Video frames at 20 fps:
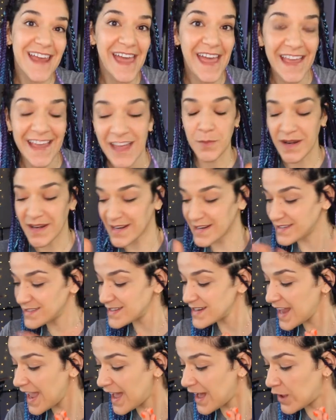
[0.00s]
day. But it is
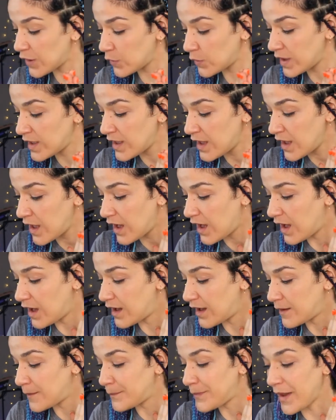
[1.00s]
now
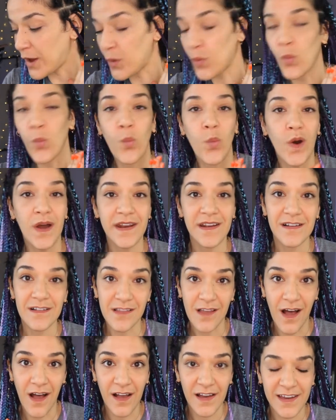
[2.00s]
about 1
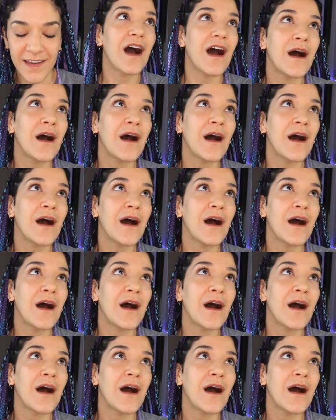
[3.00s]
o'clock,